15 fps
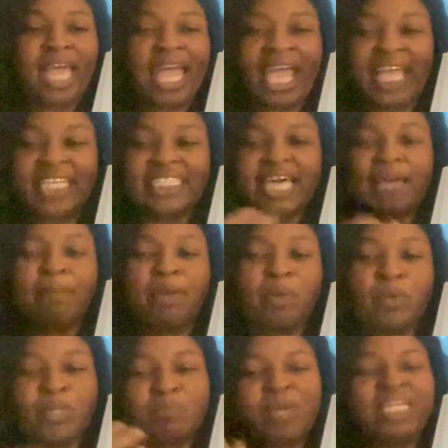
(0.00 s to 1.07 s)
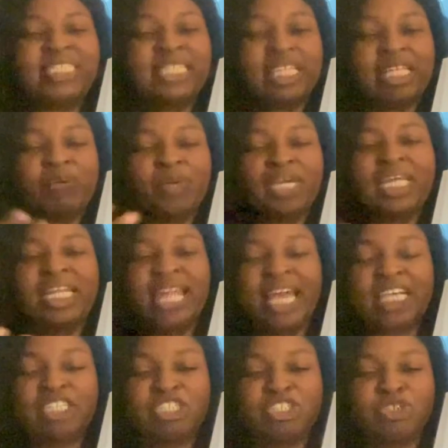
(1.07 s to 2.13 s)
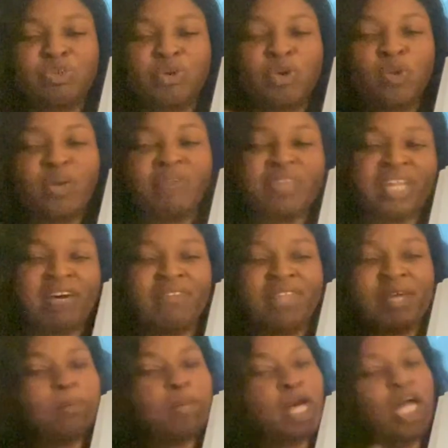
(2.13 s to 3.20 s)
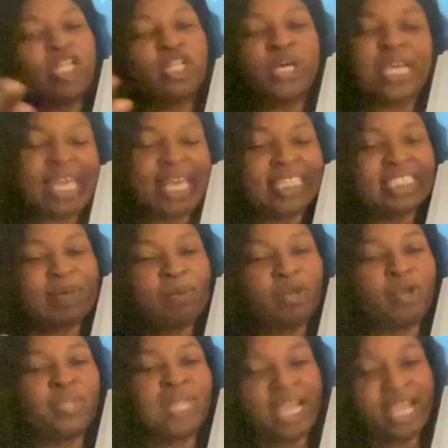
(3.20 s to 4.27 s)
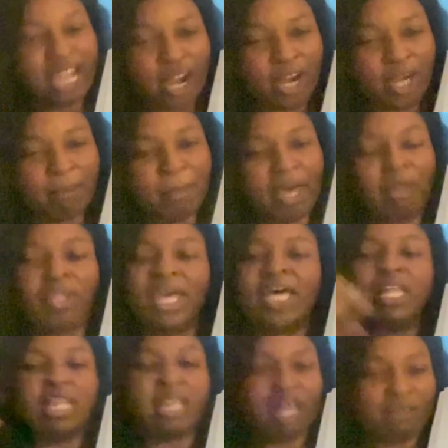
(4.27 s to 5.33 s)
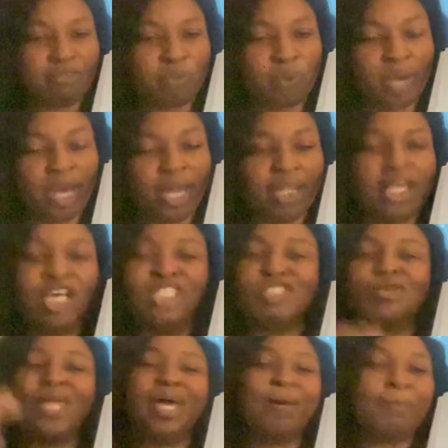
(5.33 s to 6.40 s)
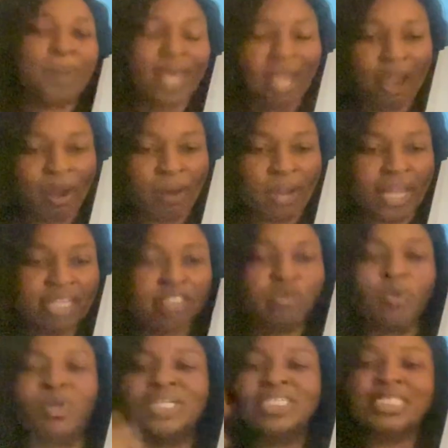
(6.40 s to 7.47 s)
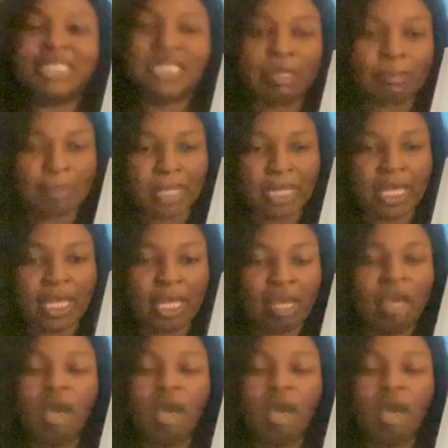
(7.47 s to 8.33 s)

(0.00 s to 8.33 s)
excitement, would connects to equivalent of them looking at someone who they cared about, like a loved one, so like a parent or a sibling.